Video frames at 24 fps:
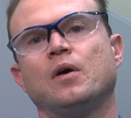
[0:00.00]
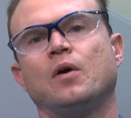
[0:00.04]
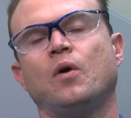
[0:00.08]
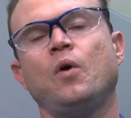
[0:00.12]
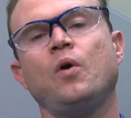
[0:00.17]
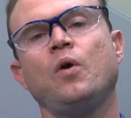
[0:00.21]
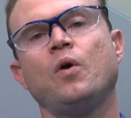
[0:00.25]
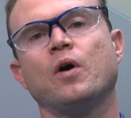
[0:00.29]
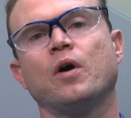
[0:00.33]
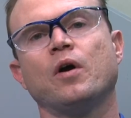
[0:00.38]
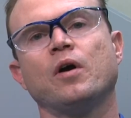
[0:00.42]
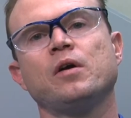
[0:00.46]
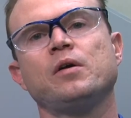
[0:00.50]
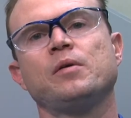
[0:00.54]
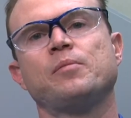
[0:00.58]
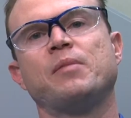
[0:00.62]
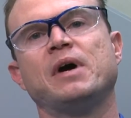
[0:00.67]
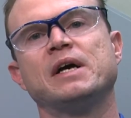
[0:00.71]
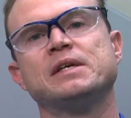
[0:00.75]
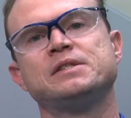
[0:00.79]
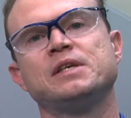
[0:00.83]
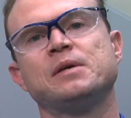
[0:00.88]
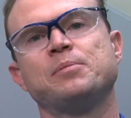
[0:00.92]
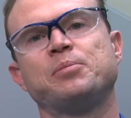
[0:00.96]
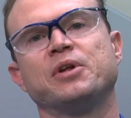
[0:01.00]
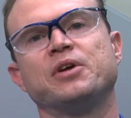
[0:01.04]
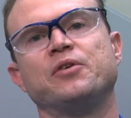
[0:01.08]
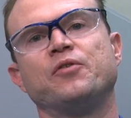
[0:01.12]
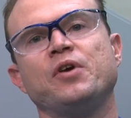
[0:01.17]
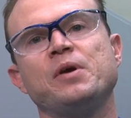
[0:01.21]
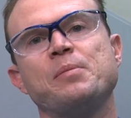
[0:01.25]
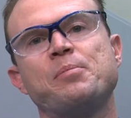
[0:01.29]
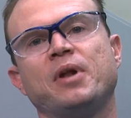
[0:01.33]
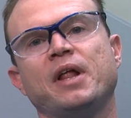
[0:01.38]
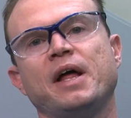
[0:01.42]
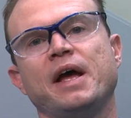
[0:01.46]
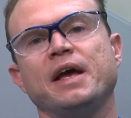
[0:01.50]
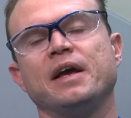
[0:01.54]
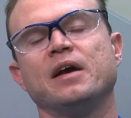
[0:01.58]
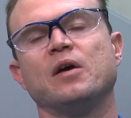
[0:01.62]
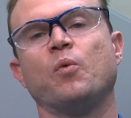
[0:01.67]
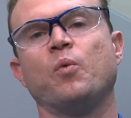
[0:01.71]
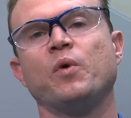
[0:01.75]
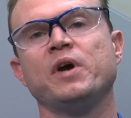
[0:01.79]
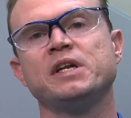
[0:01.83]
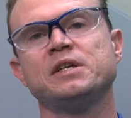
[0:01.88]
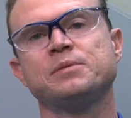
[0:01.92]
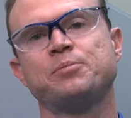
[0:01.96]
Or, by simply replaying a
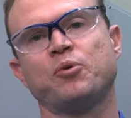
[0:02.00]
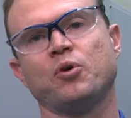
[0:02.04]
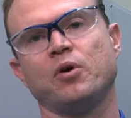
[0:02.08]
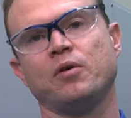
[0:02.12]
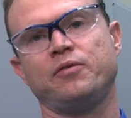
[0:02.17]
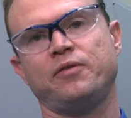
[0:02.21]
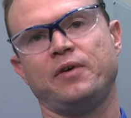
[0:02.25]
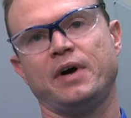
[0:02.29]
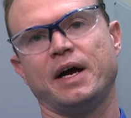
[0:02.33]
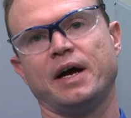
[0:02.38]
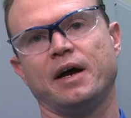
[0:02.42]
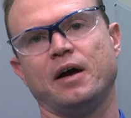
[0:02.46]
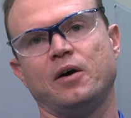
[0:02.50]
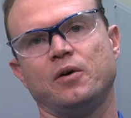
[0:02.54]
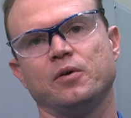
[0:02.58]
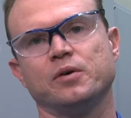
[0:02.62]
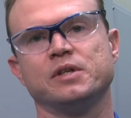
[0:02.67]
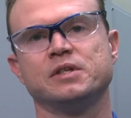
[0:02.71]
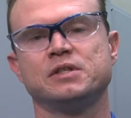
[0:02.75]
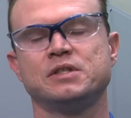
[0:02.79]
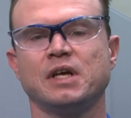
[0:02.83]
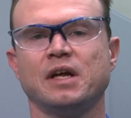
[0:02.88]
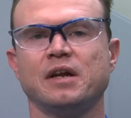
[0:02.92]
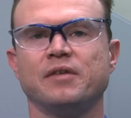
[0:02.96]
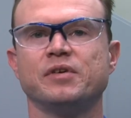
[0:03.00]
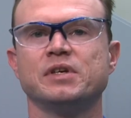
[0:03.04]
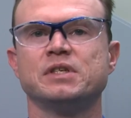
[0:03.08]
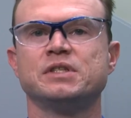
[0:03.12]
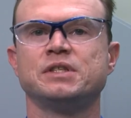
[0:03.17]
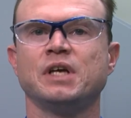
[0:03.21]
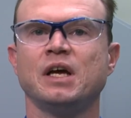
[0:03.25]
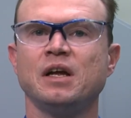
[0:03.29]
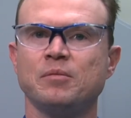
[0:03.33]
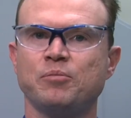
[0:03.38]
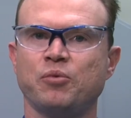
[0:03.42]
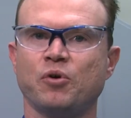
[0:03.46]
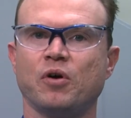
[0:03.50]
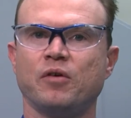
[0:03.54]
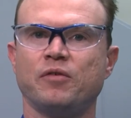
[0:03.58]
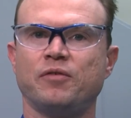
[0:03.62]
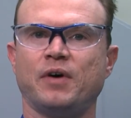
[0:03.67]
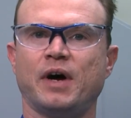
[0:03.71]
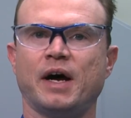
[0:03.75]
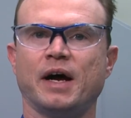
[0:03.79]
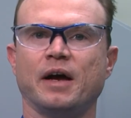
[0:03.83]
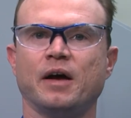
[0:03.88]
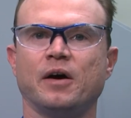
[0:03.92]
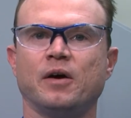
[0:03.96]
wind profile instead of a sun
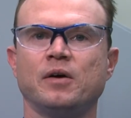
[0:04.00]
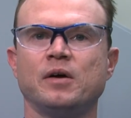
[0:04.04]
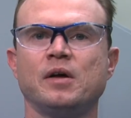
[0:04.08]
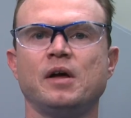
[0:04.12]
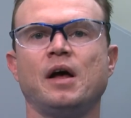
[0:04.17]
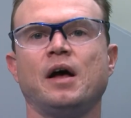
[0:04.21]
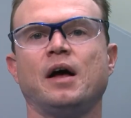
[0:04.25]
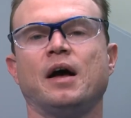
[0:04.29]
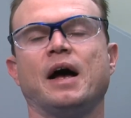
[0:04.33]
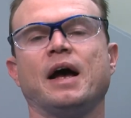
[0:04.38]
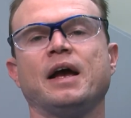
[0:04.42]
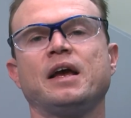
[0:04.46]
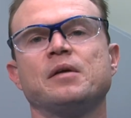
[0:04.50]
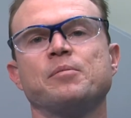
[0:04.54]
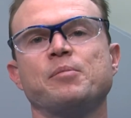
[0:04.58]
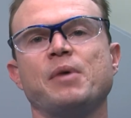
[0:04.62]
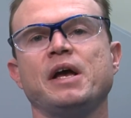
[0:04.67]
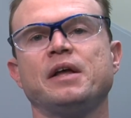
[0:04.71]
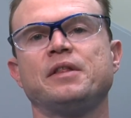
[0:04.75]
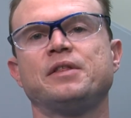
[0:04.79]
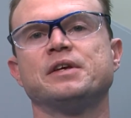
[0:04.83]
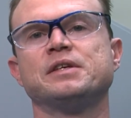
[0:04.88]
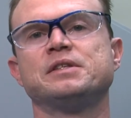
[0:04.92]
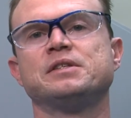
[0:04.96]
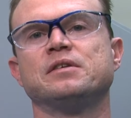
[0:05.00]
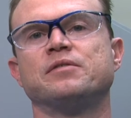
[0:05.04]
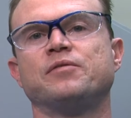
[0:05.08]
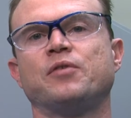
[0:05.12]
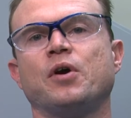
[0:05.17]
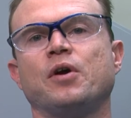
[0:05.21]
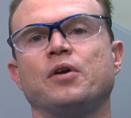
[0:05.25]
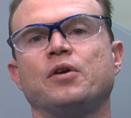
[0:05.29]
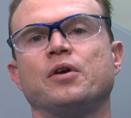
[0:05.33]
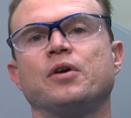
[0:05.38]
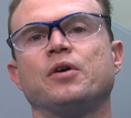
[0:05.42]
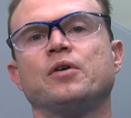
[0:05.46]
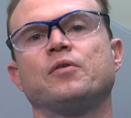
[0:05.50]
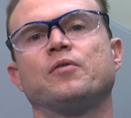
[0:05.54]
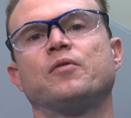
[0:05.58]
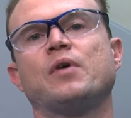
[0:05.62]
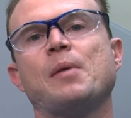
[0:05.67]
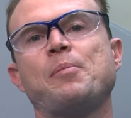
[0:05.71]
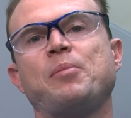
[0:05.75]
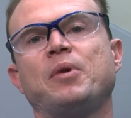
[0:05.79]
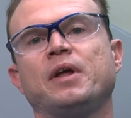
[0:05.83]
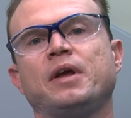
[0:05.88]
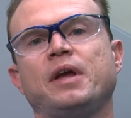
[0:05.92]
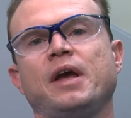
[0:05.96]
profile, I can make this inverter
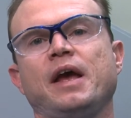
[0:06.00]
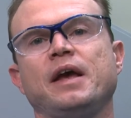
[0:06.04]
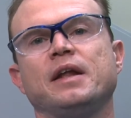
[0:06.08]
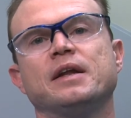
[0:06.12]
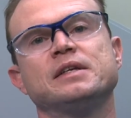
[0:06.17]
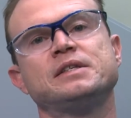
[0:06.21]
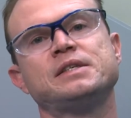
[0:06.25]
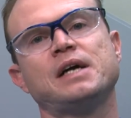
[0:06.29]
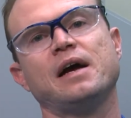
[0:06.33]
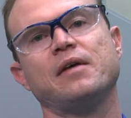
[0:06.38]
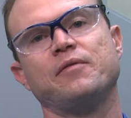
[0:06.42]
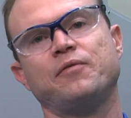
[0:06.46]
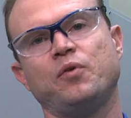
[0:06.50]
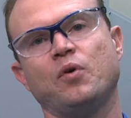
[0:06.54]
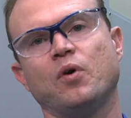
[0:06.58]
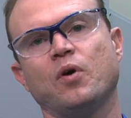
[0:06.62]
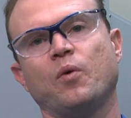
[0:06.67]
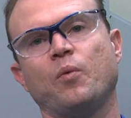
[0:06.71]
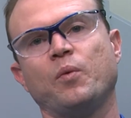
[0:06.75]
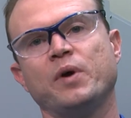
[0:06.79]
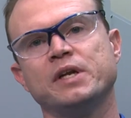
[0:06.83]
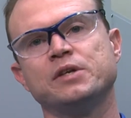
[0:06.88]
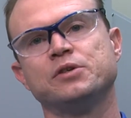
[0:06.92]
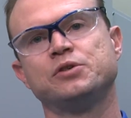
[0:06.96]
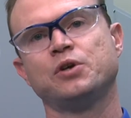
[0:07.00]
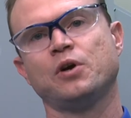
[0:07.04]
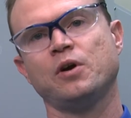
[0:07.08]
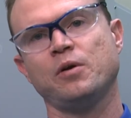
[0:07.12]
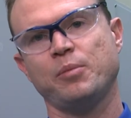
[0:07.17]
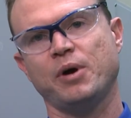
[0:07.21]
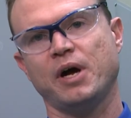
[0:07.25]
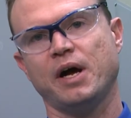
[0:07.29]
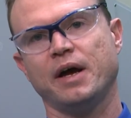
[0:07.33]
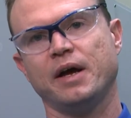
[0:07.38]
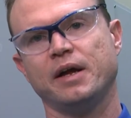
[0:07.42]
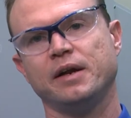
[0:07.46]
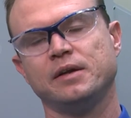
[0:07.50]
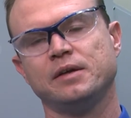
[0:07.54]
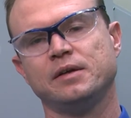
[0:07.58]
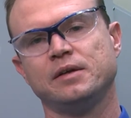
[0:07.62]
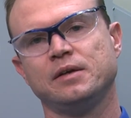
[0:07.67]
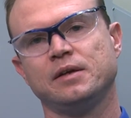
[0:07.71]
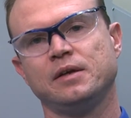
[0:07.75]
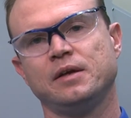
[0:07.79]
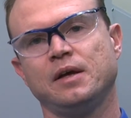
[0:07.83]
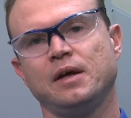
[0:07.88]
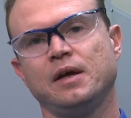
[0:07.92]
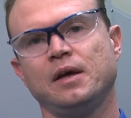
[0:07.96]
replicate a Type 4 wind turbine.
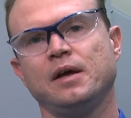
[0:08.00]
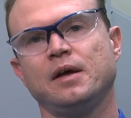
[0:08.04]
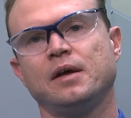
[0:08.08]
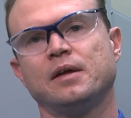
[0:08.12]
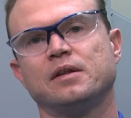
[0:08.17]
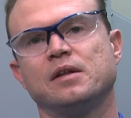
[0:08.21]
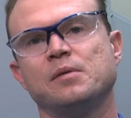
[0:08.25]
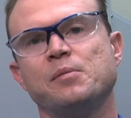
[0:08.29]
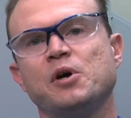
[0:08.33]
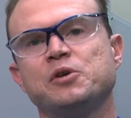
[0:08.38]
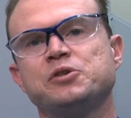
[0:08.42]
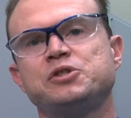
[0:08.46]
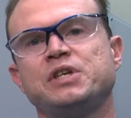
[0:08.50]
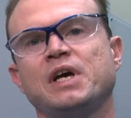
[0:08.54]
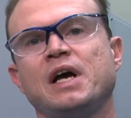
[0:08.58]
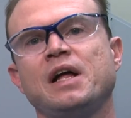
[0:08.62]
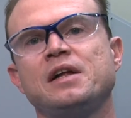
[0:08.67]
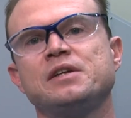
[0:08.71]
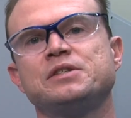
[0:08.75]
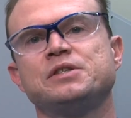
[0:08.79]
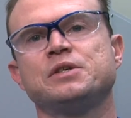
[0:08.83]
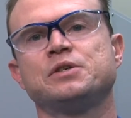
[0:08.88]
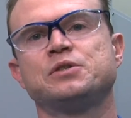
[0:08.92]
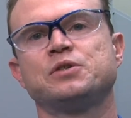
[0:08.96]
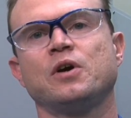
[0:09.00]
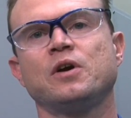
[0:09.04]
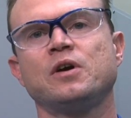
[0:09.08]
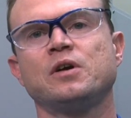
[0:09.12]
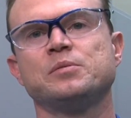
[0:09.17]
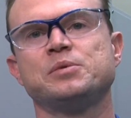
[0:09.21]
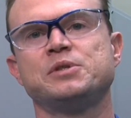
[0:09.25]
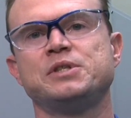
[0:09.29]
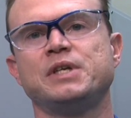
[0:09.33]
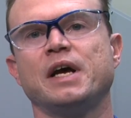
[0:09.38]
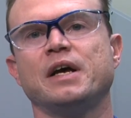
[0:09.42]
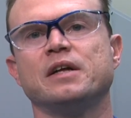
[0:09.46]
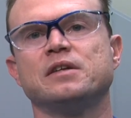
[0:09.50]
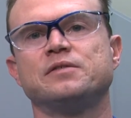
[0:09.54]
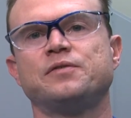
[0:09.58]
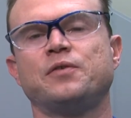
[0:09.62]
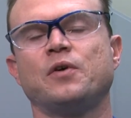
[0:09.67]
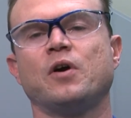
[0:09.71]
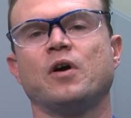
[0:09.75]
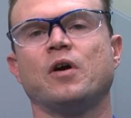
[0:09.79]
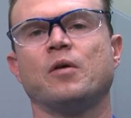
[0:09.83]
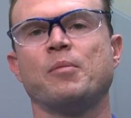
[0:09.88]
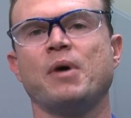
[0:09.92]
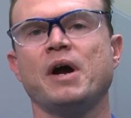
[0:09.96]
The most challenging circumstance
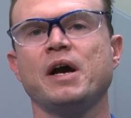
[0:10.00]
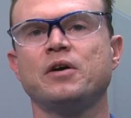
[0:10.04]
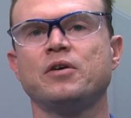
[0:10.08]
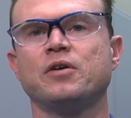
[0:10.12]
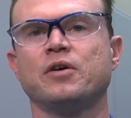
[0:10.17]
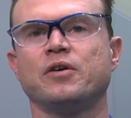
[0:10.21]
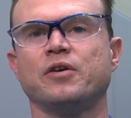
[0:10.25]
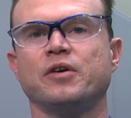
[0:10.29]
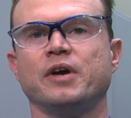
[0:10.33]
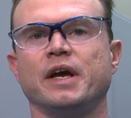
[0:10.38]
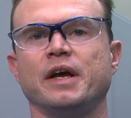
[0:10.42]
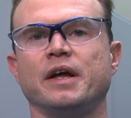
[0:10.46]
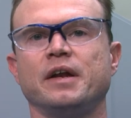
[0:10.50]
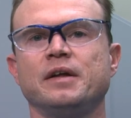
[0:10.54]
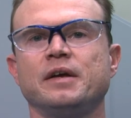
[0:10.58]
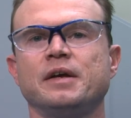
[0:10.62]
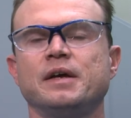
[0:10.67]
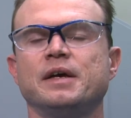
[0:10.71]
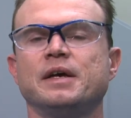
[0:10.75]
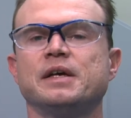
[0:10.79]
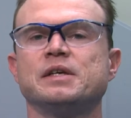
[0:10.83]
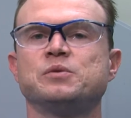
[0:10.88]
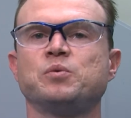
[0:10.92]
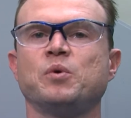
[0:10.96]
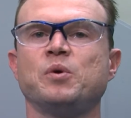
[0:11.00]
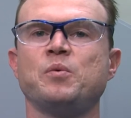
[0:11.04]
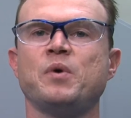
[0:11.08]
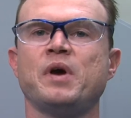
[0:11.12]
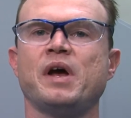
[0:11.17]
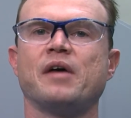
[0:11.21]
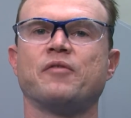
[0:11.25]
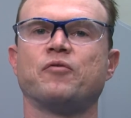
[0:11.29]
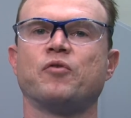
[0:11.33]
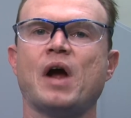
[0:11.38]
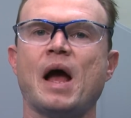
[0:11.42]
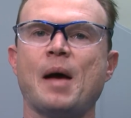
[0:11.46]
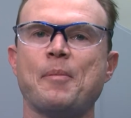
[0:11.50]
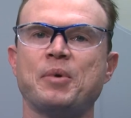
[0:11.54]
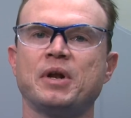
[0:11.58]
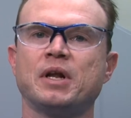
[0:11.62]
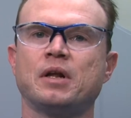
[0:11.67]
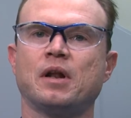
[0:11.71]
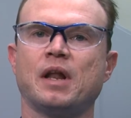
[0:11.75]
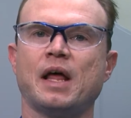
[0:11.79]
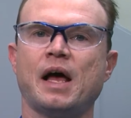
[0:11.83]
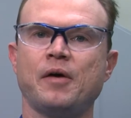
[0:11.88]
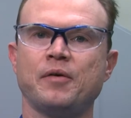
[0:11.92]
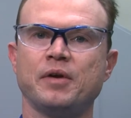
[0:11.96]
for our microgrid is when we have rapid
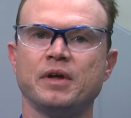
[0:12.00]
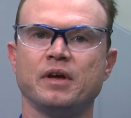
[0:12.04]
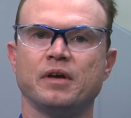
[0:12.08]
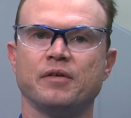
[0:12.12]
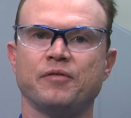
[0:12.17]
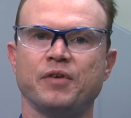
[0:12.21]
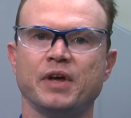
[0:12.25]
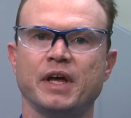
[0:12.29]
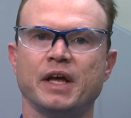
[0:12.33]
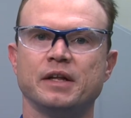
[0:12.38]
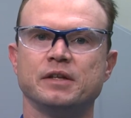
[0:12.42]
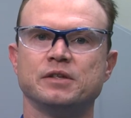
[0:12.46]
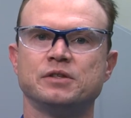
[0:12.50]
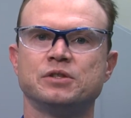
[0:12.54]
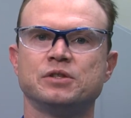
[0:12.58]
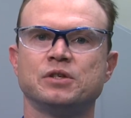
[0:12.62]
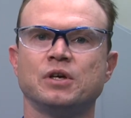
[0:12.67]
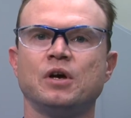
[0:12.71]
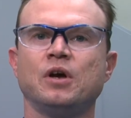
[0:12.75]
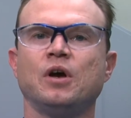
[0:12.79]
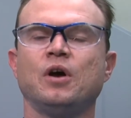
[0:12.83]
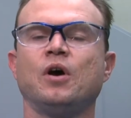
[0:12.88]
clouding events